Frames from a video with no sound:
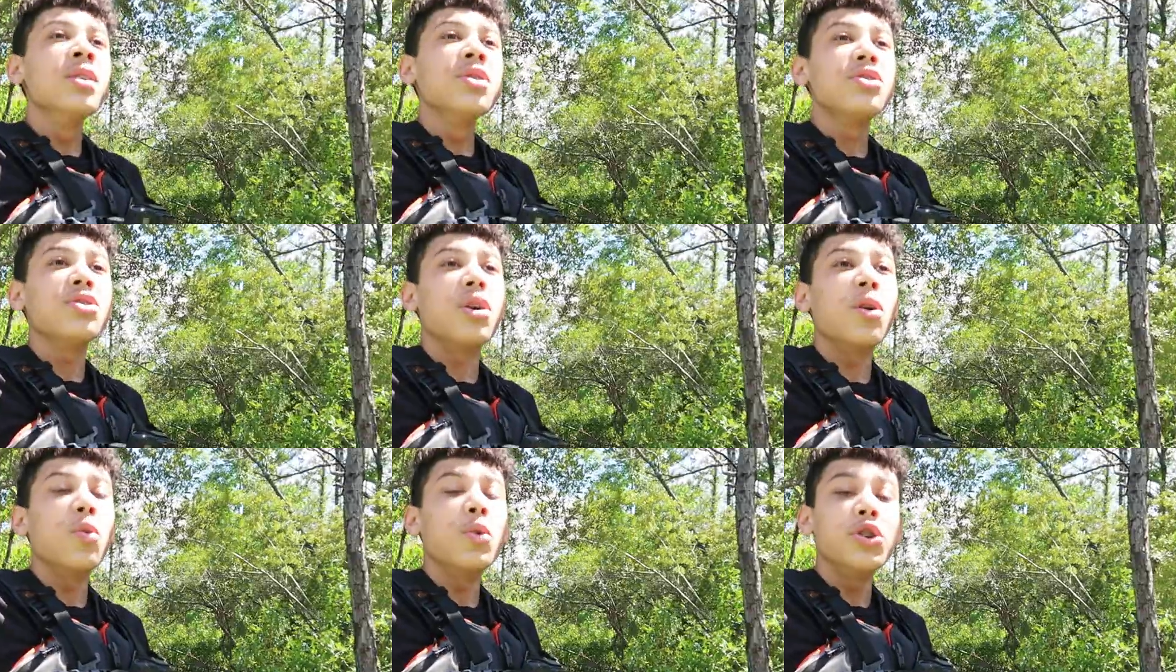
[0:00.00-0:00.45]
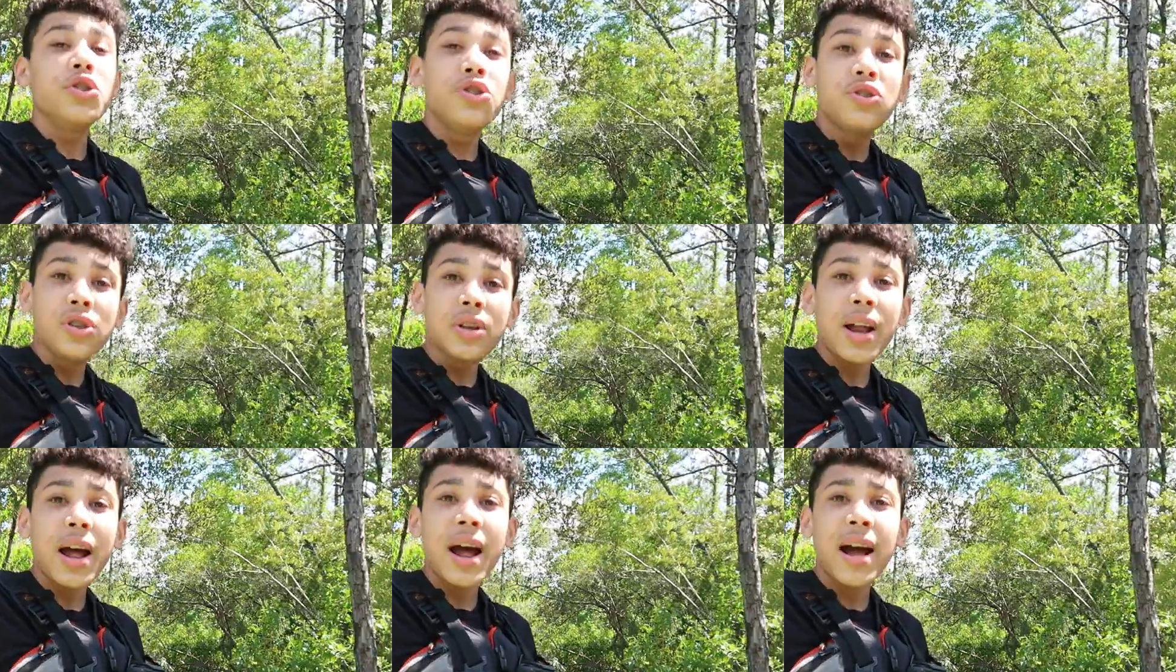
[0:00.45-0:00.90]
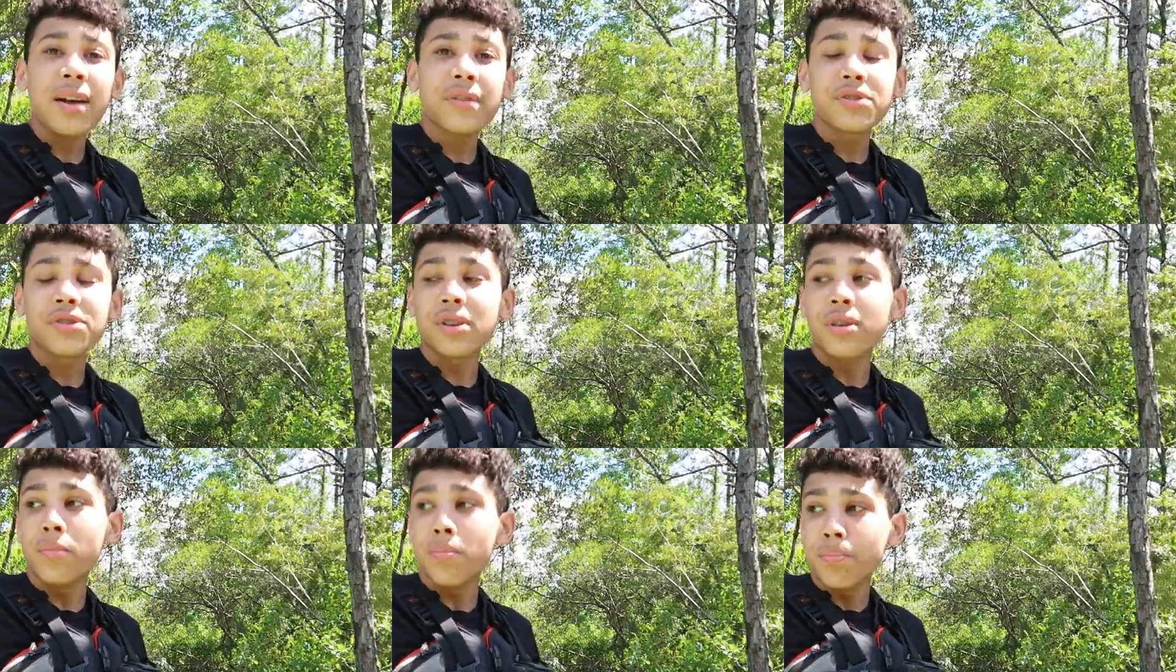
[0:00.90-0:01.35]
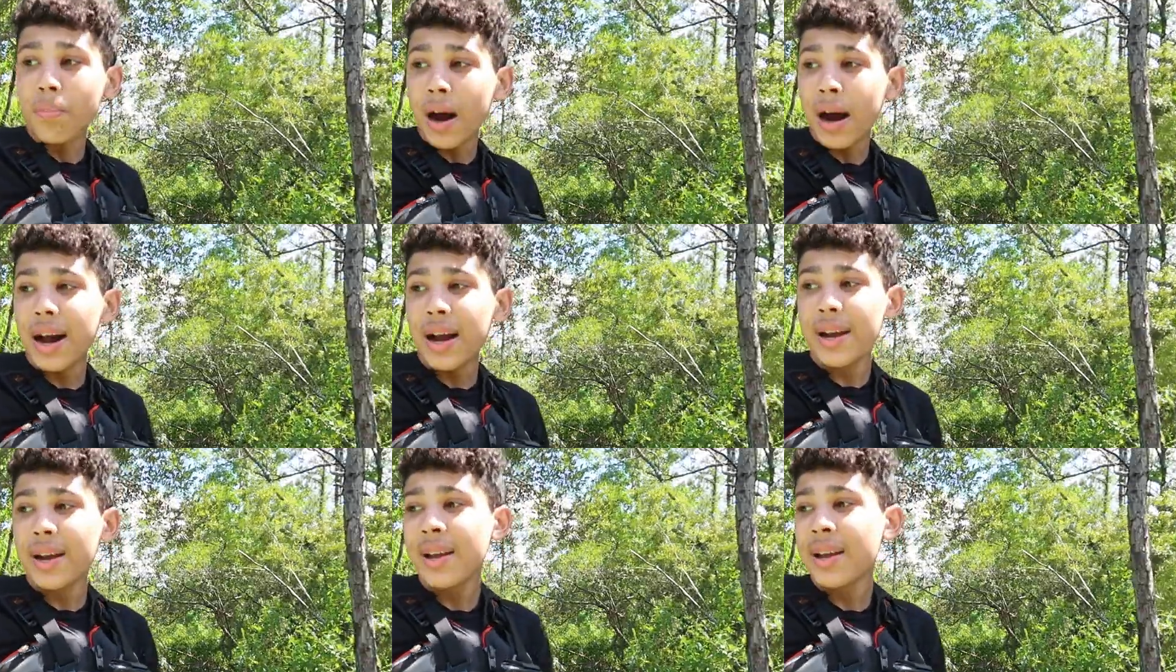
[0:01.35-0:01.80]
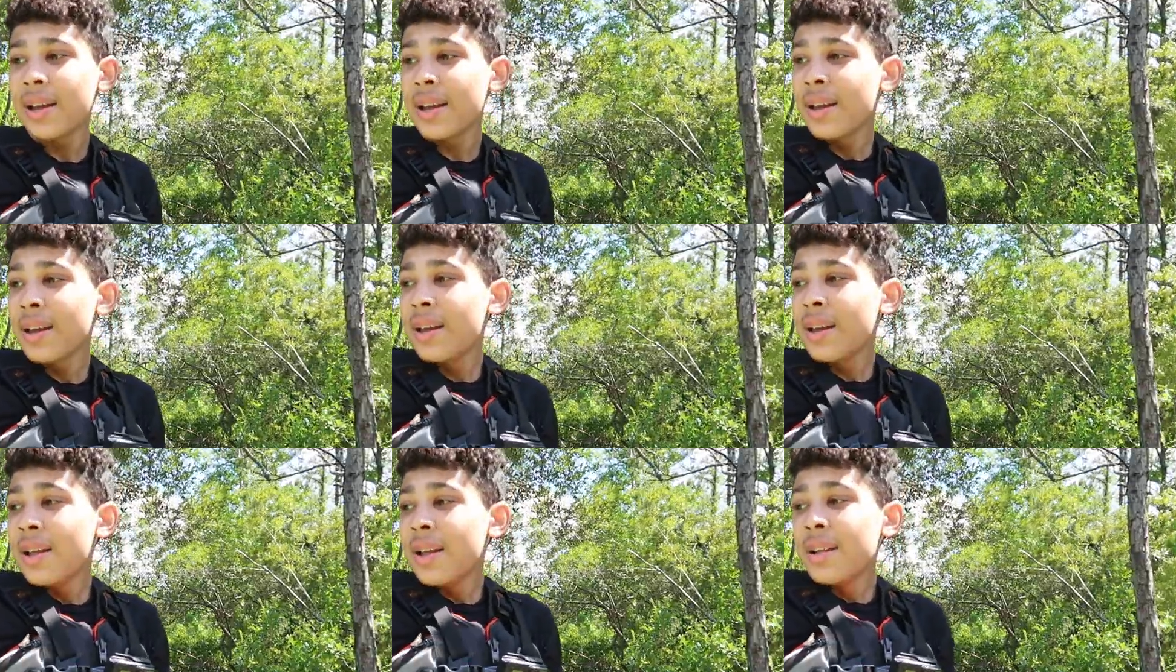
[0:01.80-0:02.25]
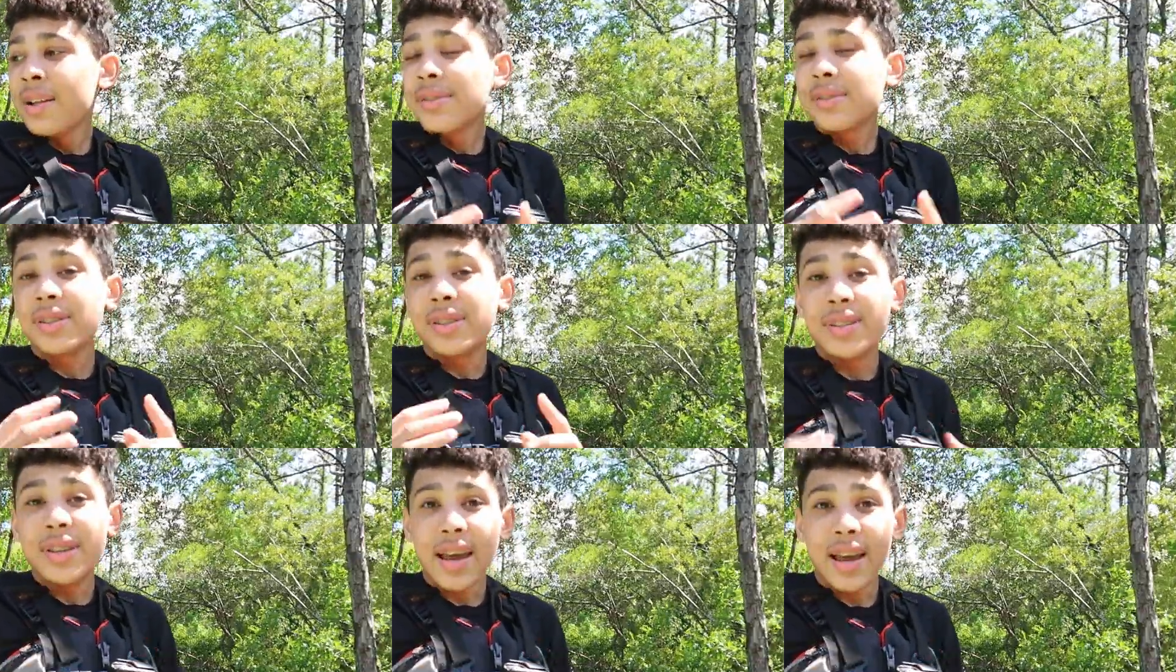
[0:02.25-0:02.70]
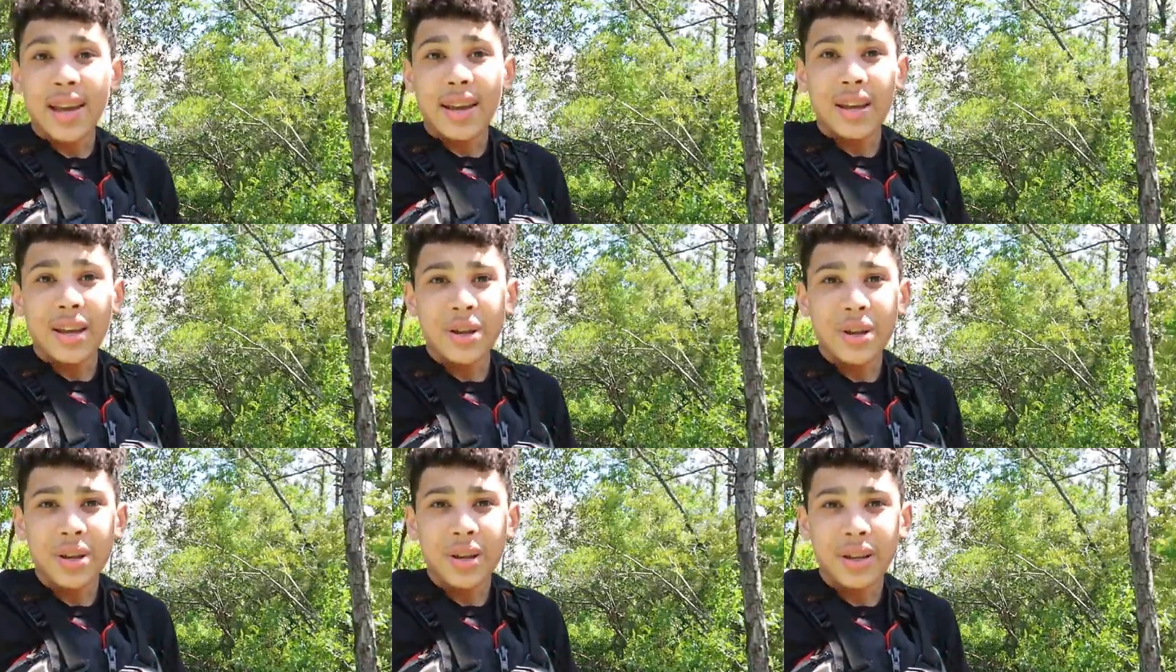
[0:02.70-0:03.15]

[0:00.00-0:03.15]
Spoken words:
So we should have some by today.